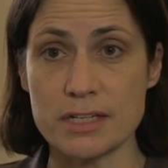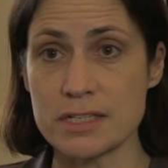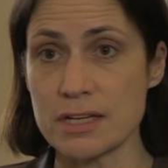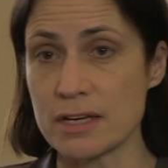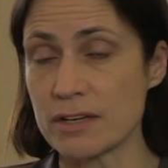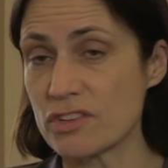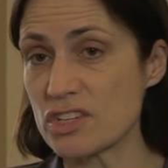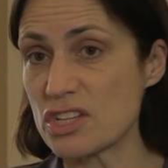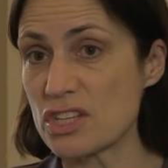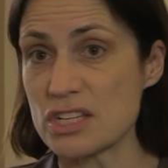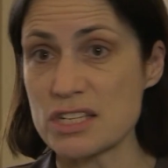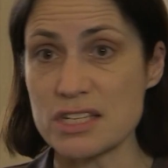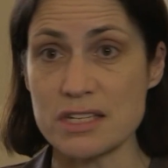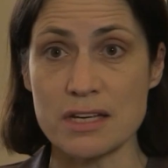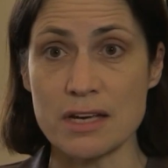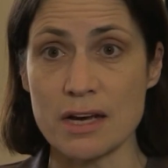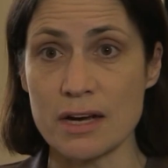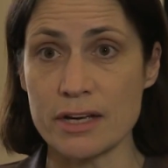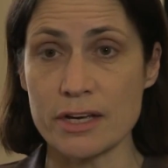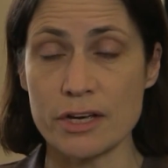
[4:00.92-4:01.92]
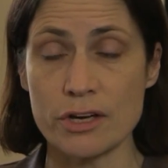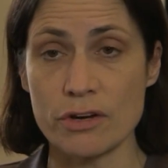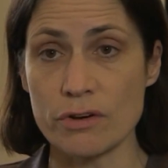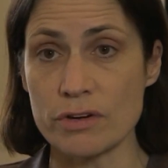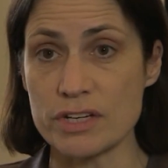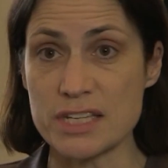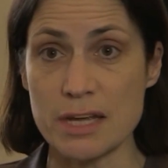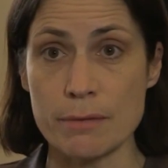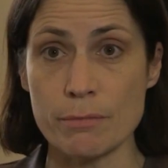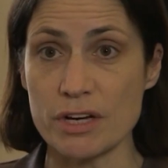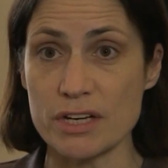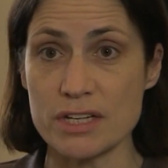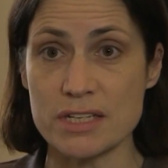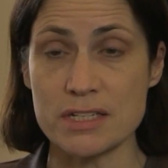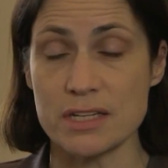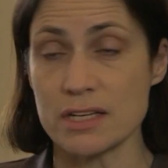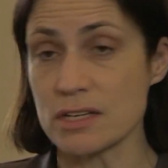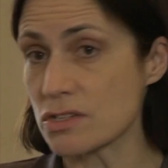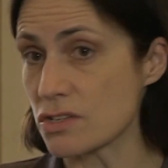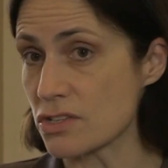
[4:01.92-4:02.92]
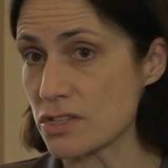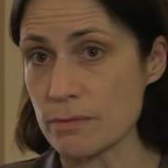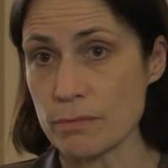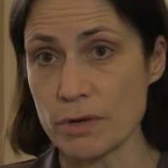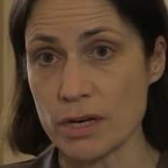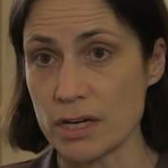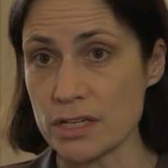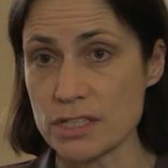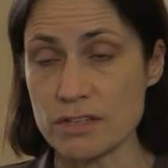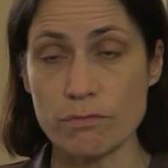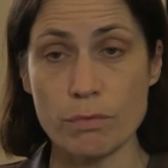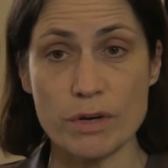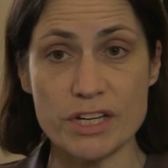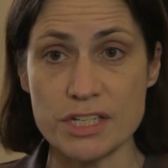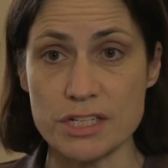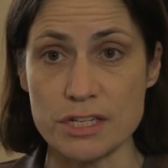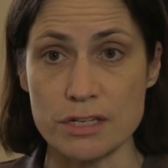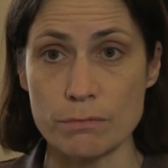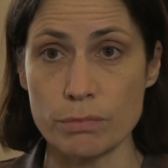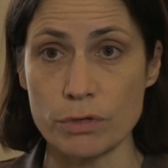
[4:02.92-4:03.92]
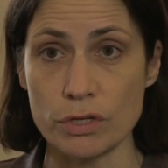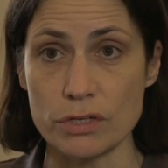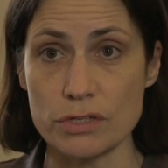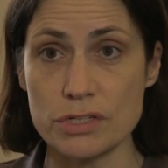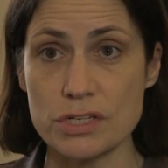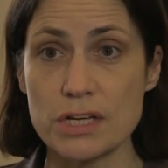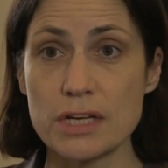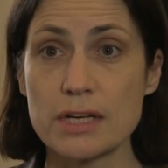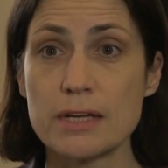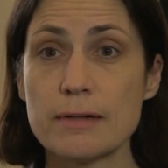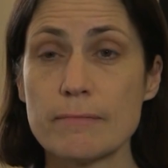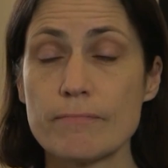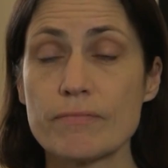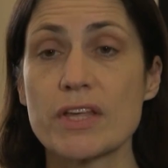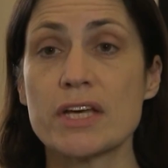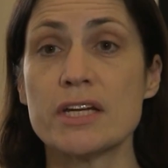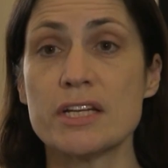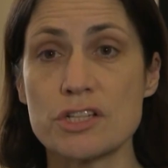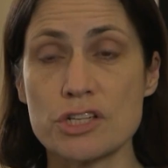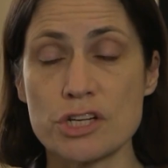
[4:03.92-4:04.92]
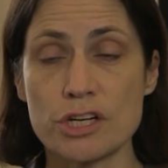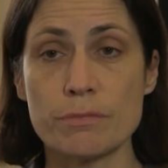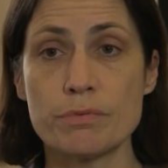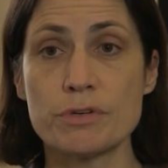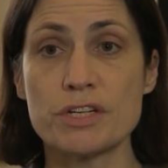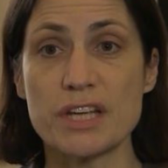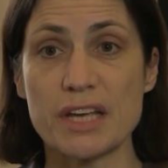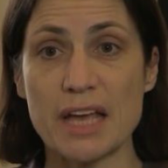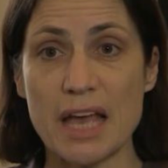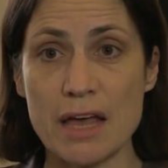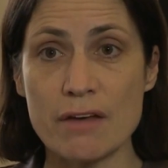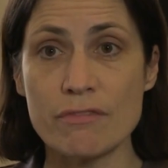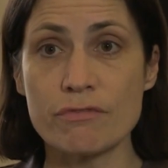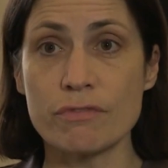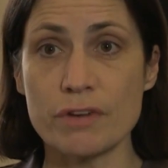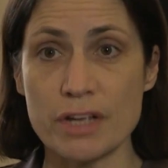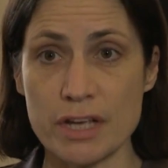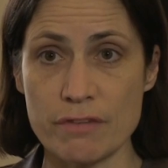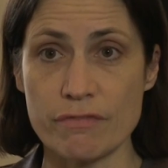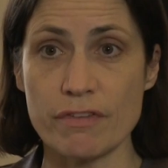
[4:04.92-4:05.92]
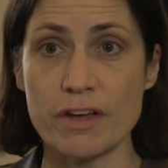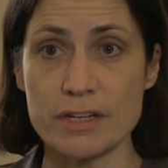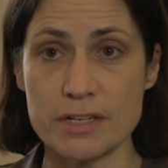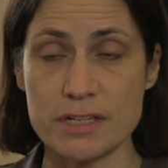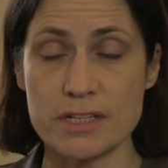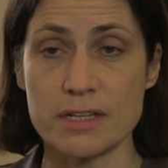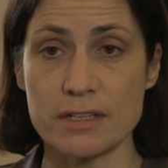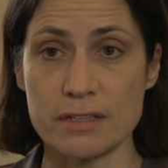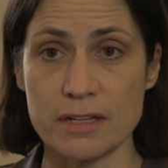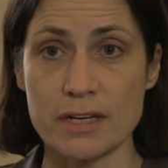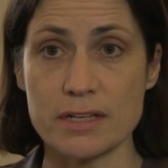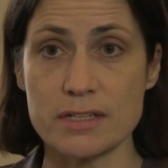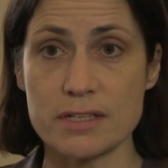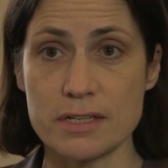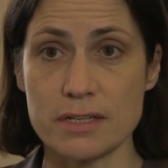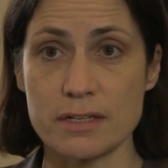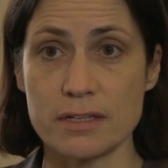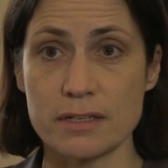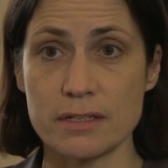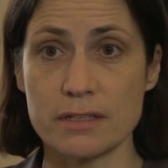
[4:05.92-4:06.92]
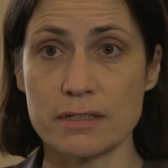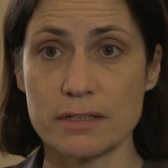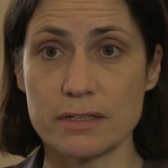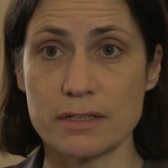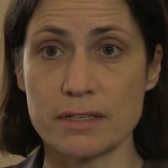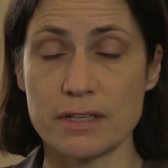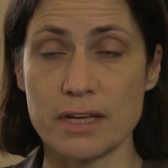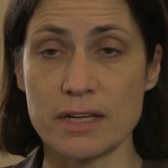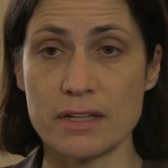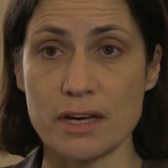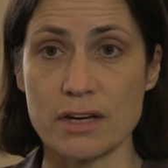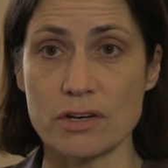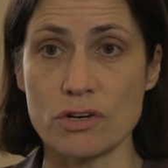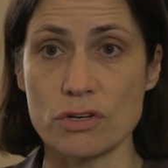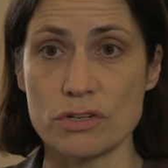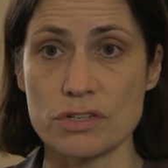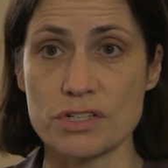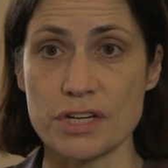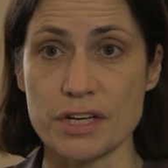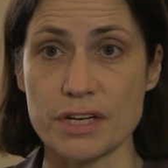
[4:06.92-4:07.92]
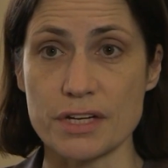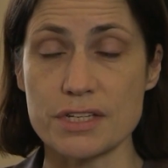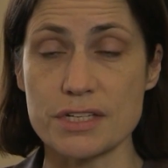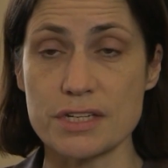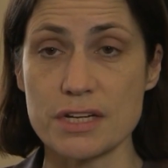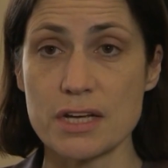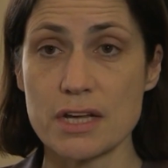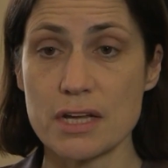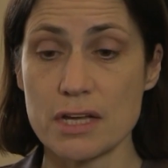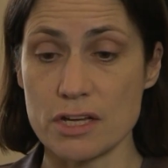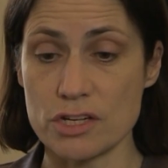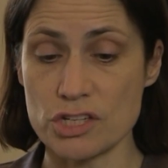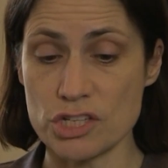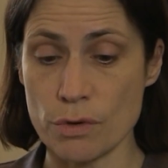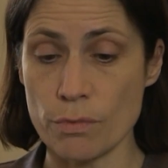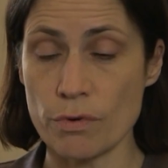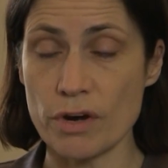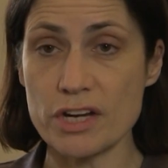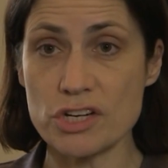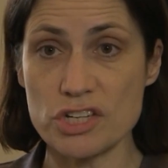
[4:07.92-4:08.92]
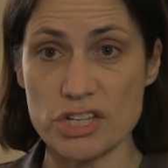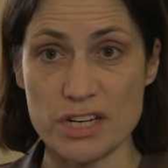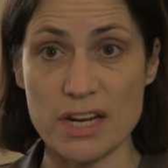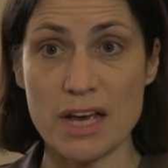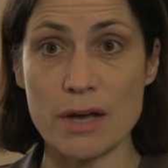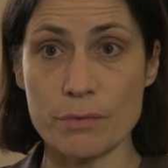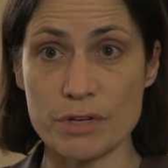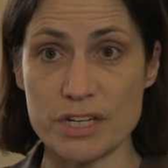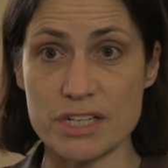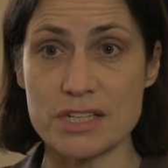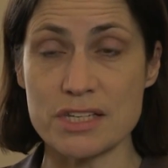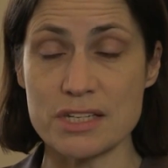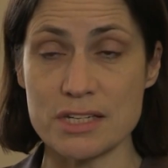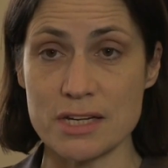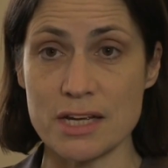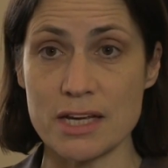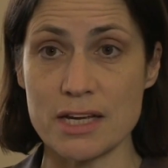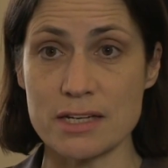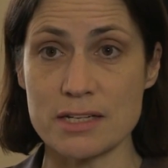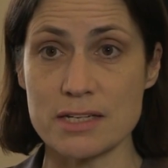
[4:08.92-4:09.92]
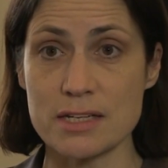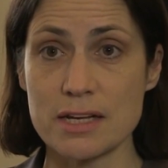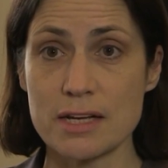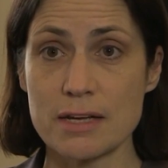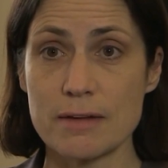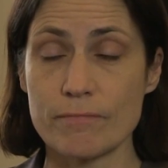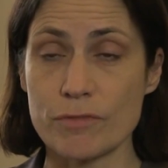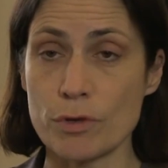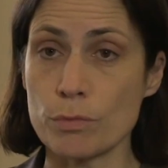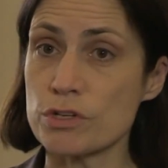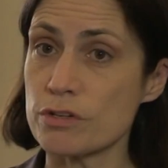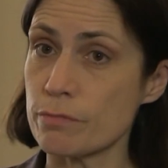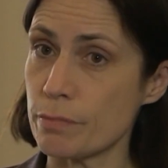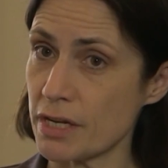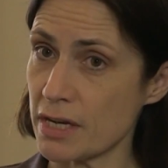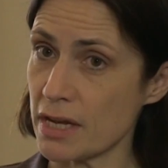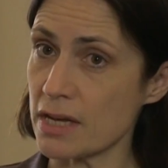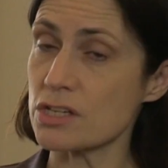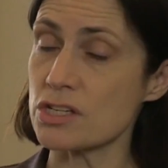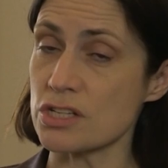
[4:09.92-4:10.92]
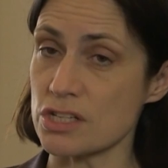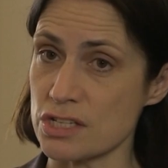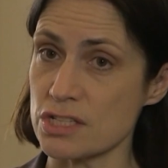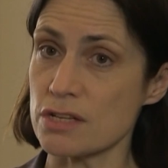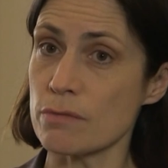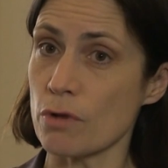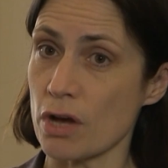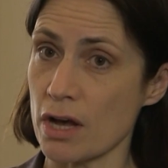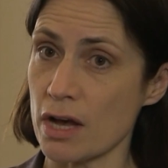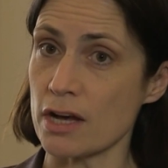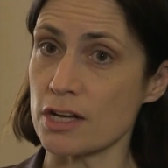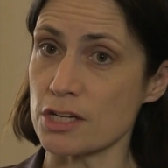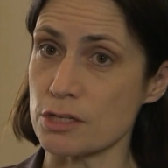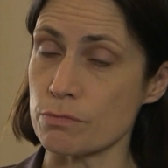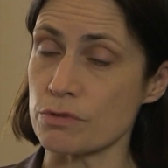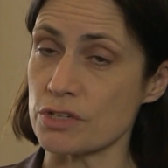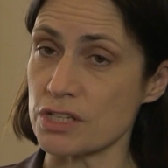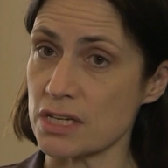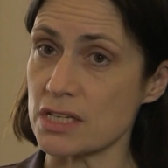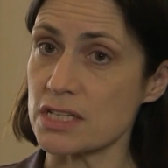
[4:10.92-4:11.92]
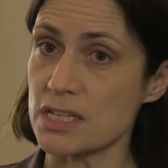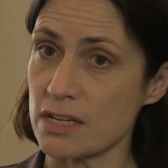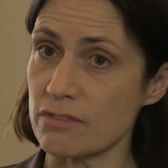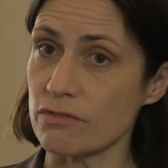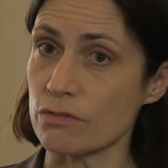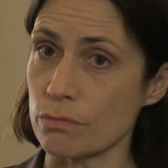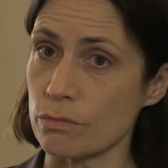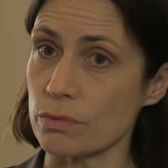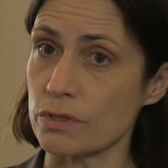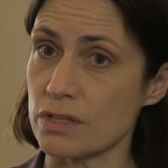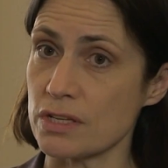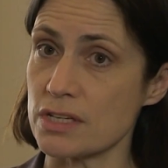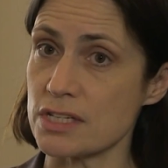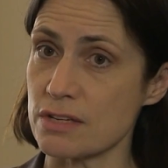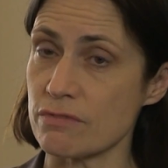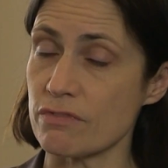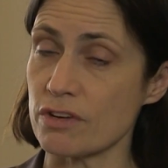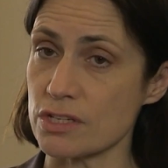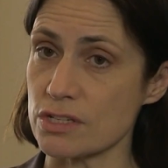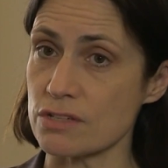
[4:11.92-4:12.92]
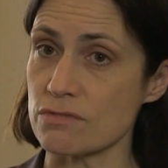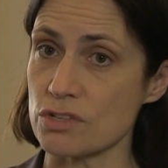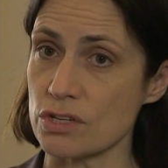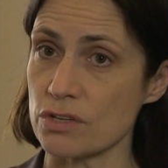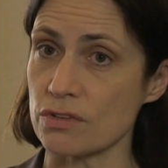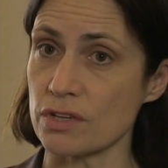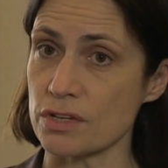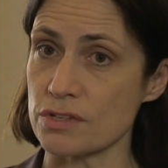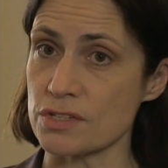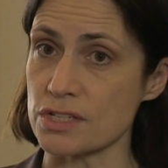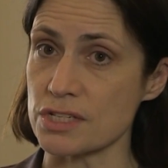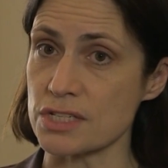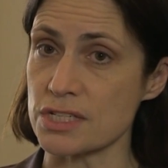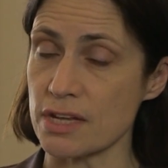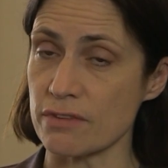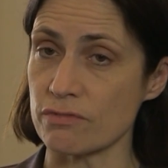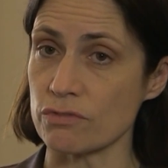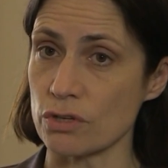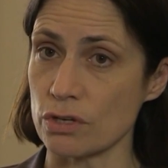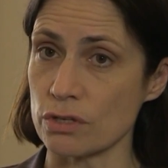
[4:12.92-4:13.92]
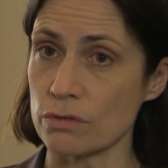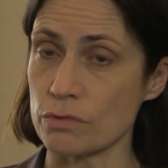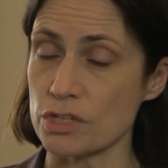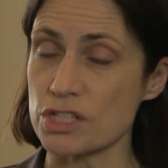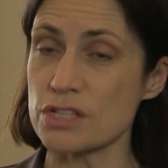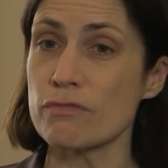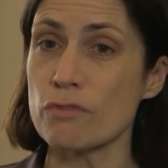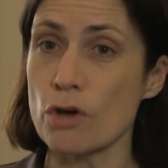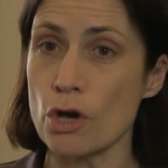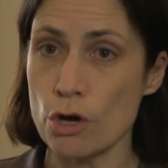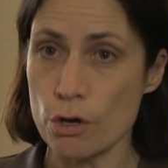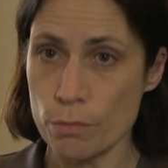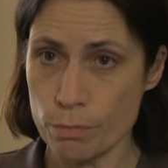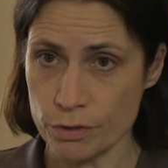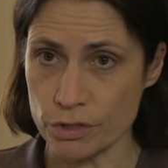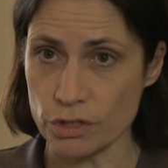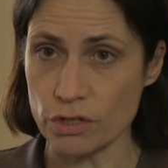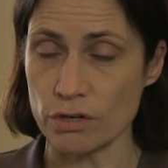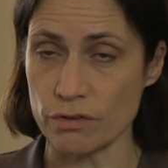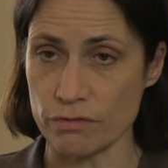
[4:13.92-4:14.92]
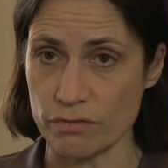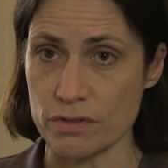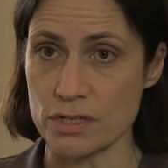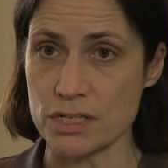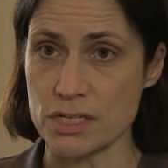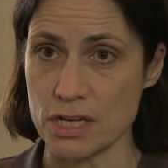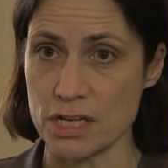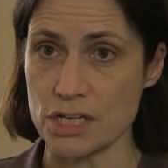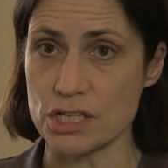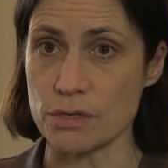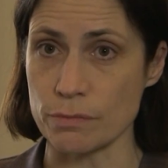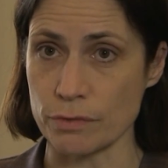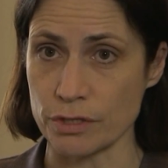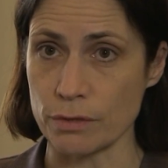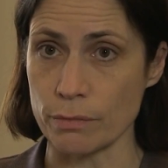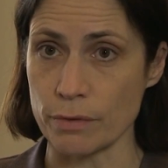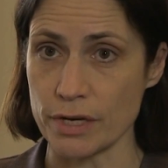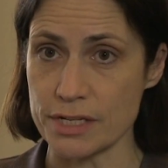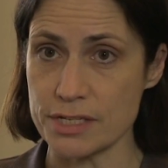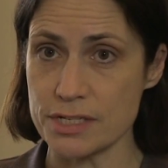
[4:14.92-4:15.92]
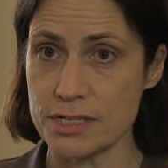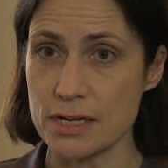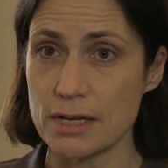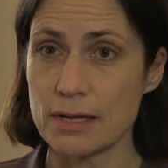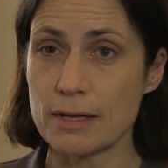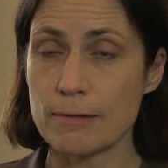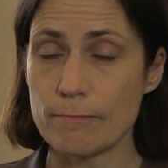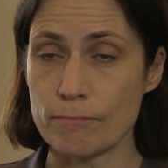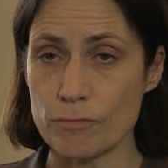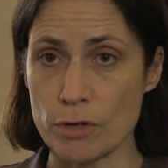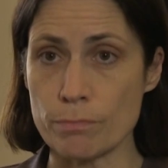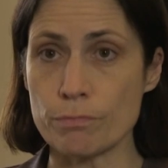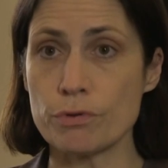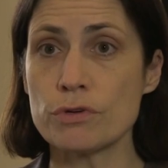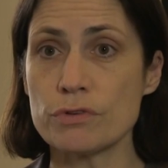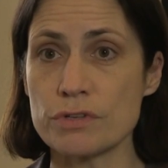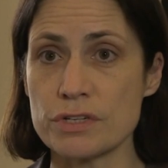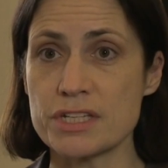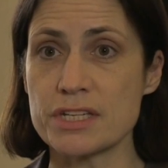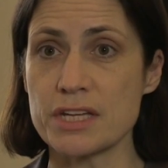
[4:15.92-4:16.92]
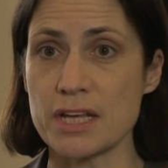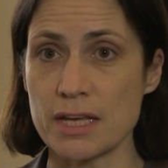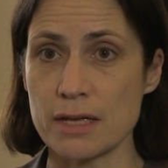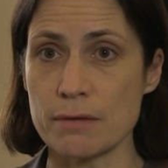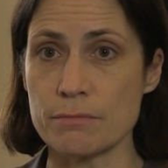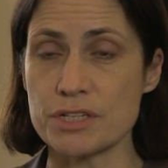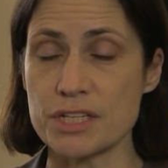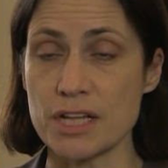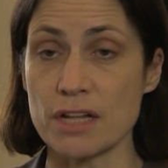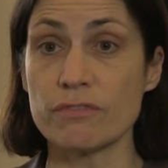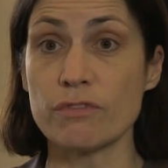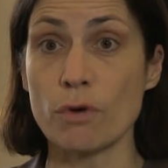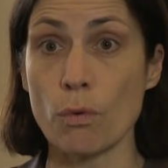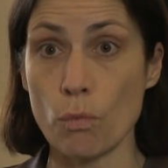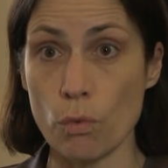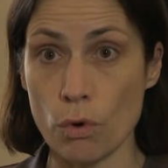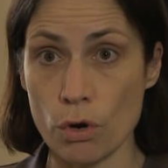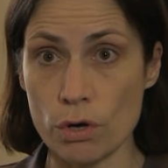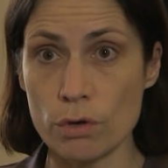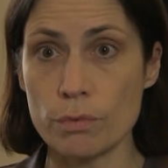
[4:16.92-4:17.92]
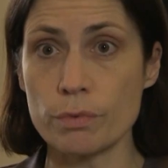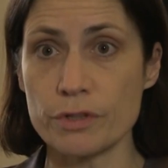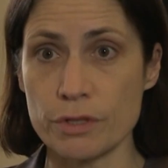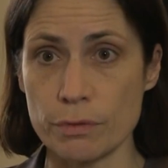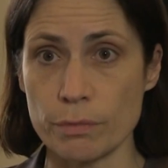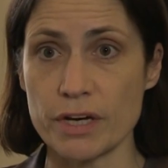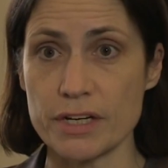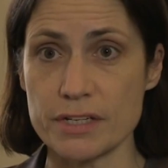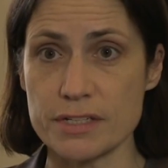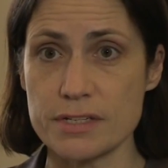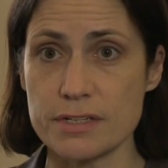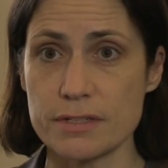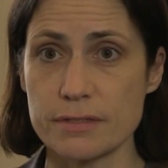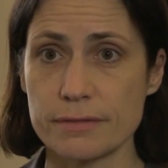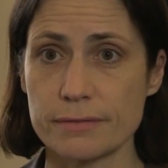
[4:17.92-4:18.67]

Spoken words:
it's either the CIO, it's MI6 or some kind of Western plot, and interpreting every event in that context. And so we're actually now in a state that would have been actually somewhat hard to predict, even with these events of 2007 onwards, of open confrontation with the West, and Putin seeing himself at war with the West.